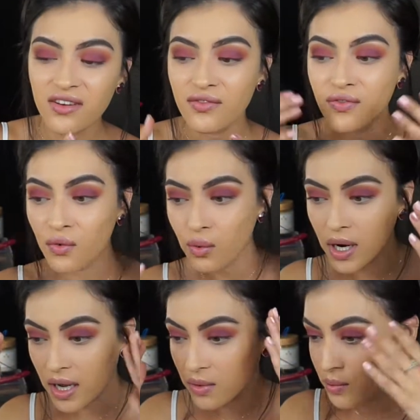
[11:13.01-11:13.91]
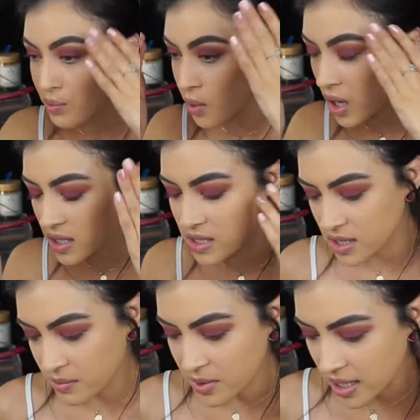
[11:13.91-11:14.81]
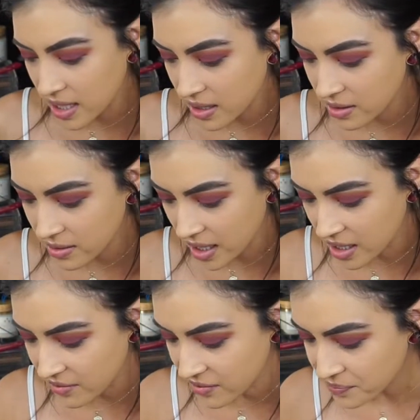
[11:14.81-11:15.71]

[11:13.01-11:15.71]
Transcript: of what I want blended, kind of,